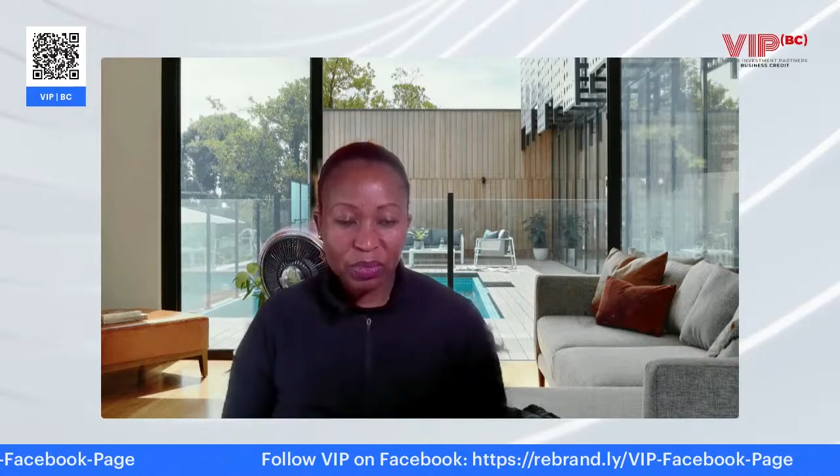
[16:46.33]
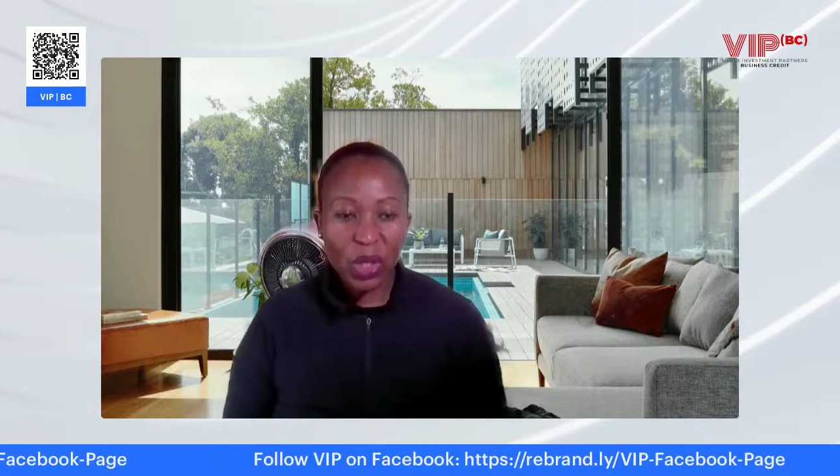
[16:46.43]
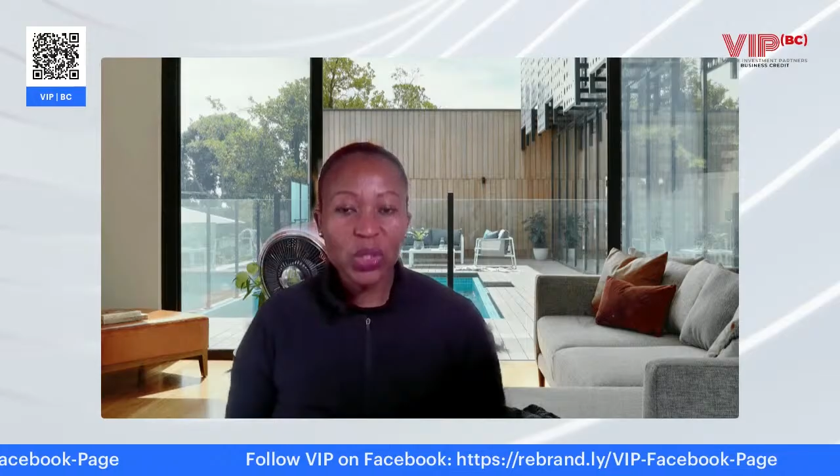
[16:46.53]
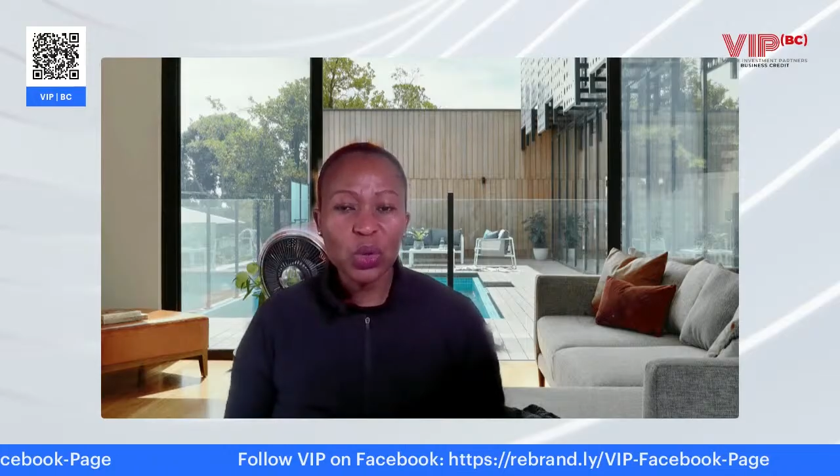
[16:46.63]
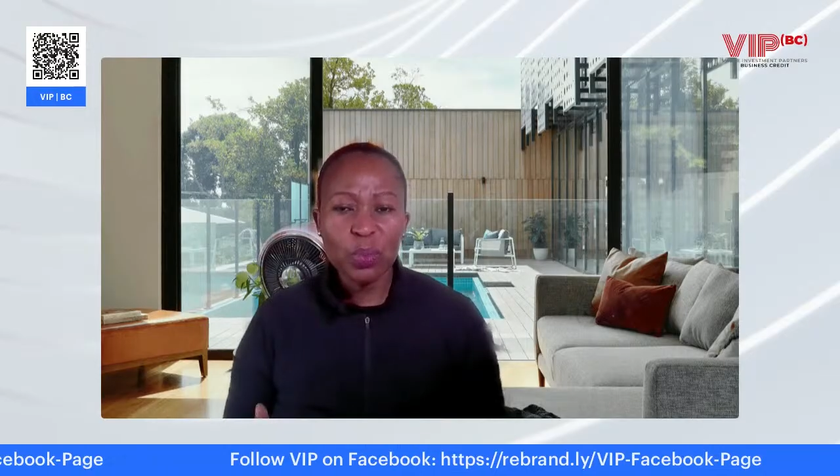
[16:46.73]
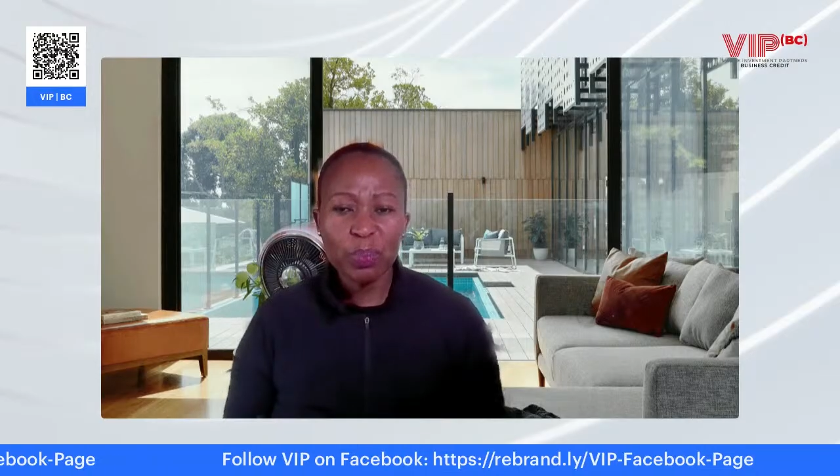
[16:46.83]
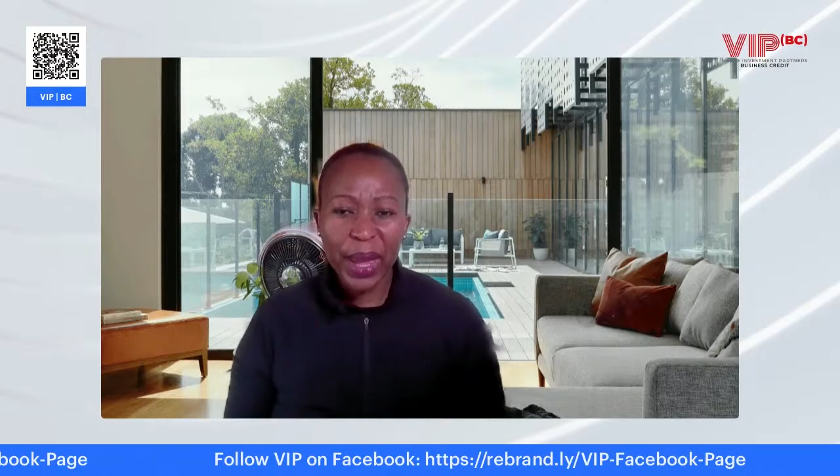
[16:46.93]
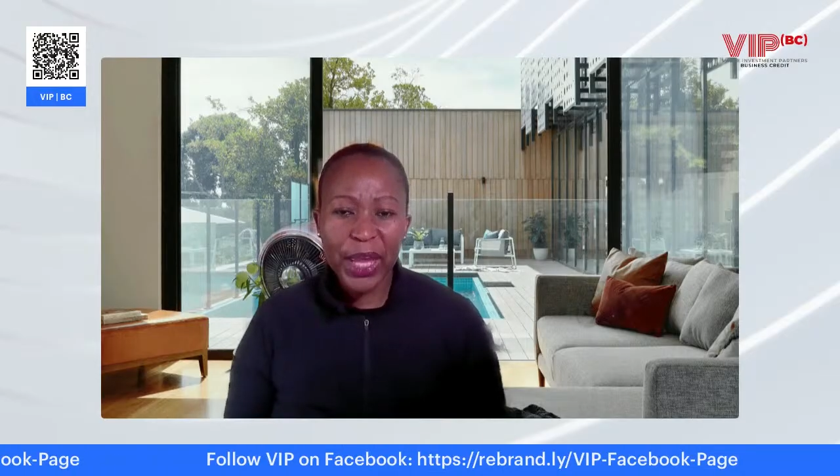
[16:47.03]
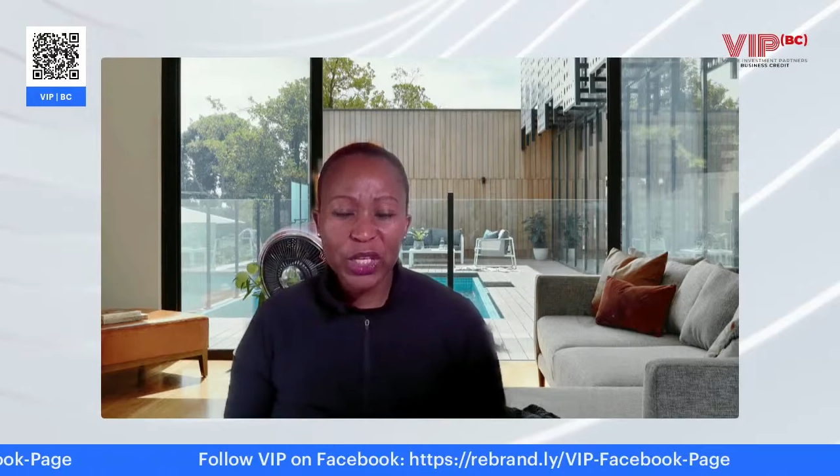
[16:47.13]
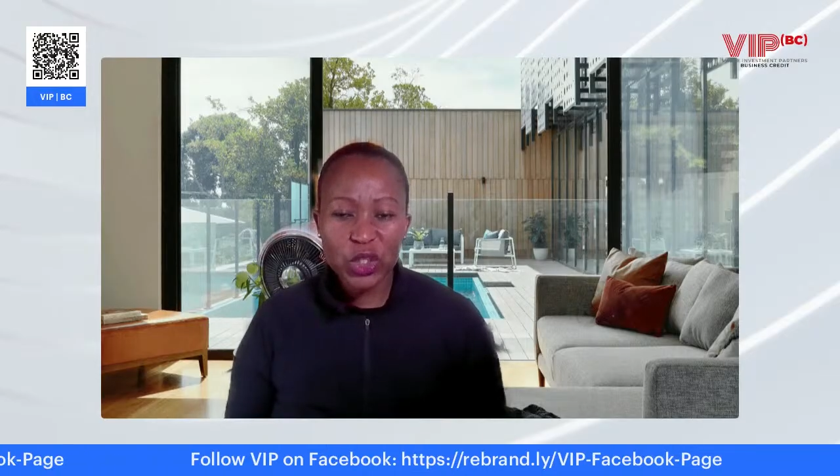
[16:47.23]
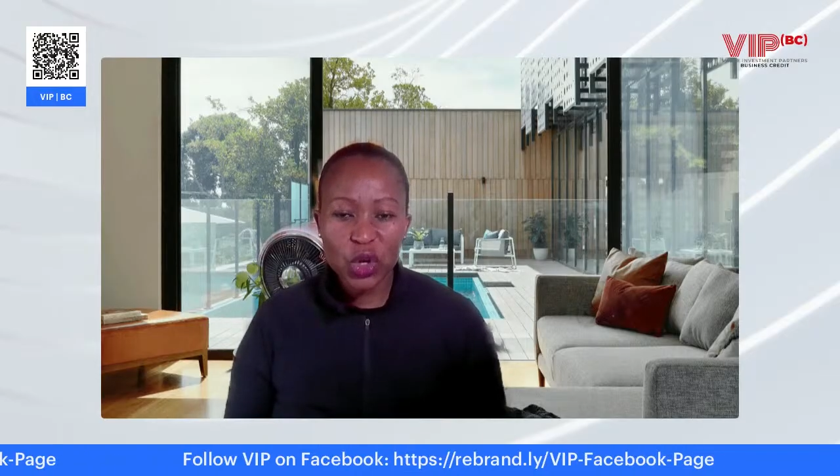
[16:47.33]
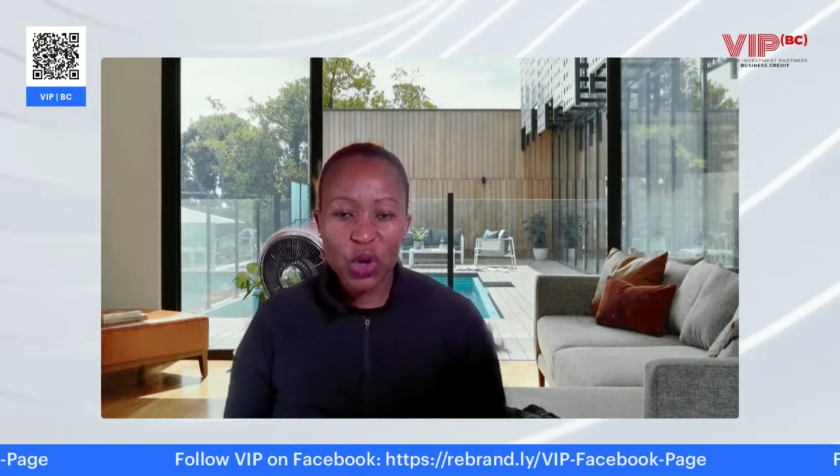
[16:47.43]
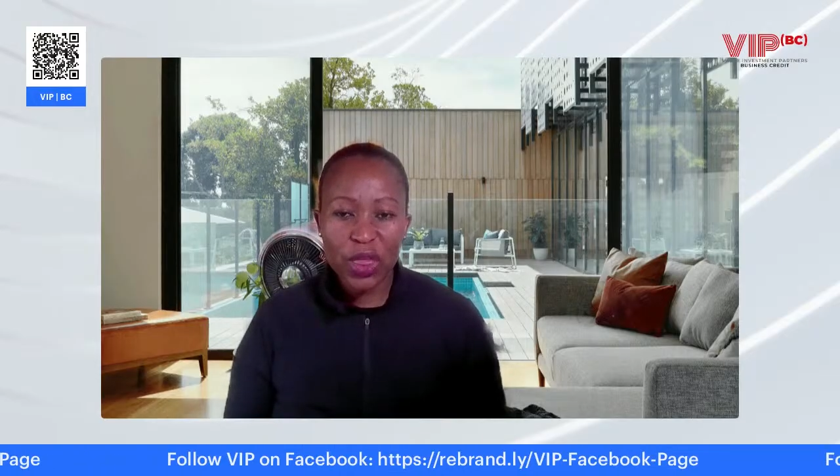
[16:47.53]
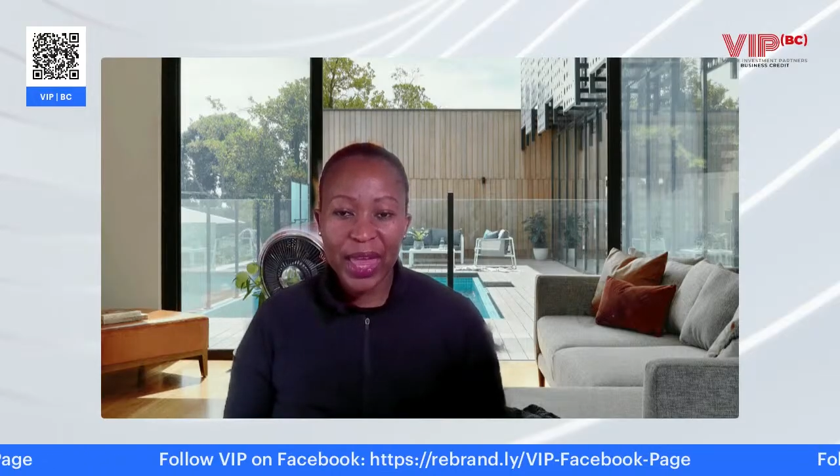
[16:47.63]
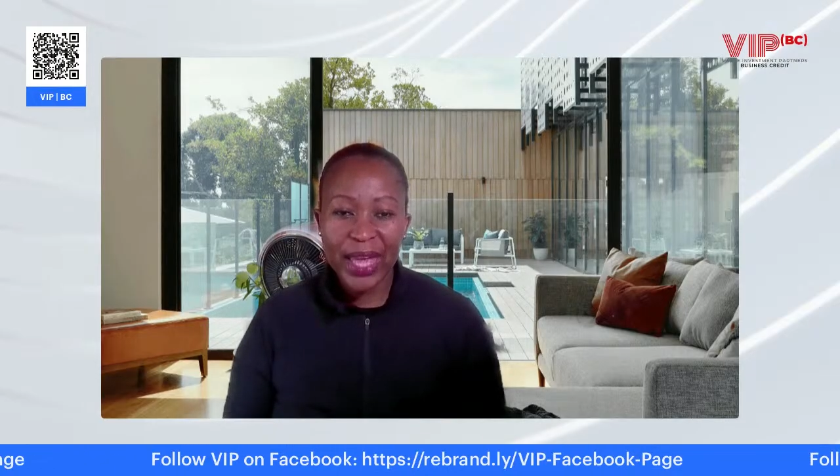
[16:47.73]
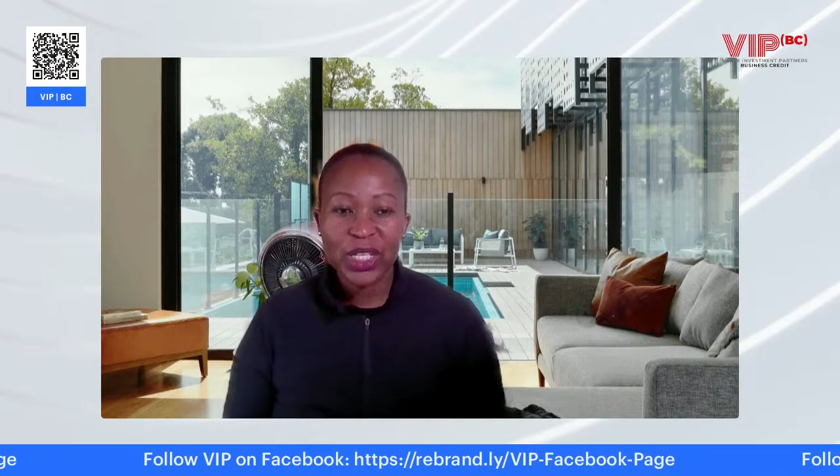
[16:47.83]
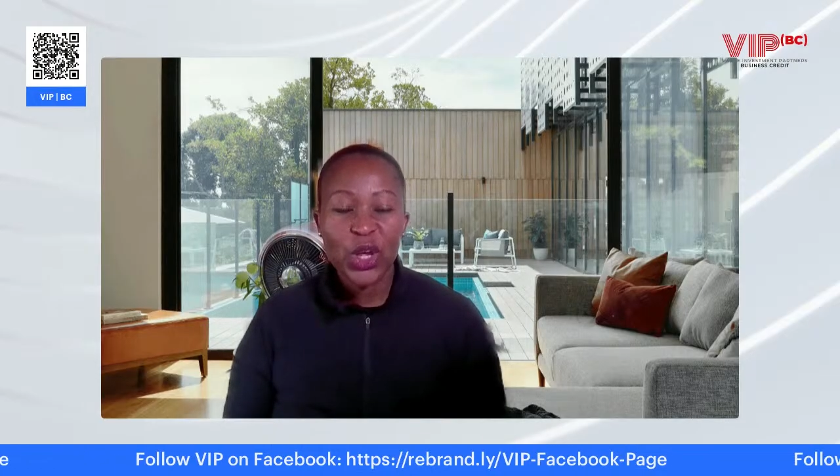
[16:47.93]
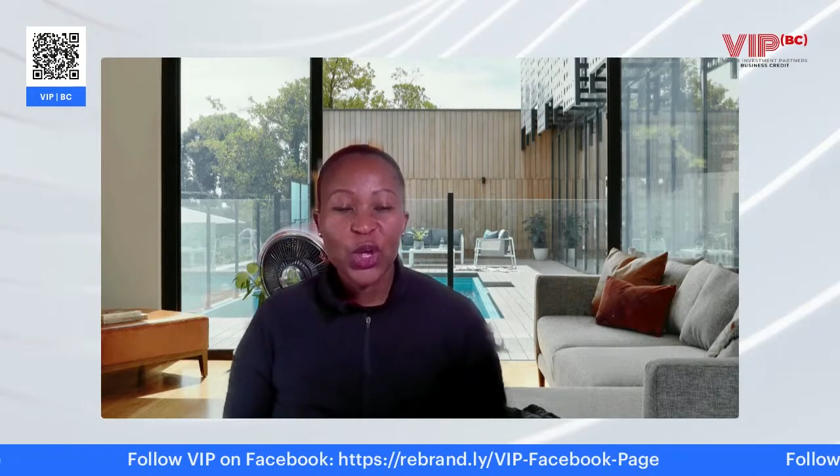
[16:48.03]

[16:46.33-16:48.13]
So make sure that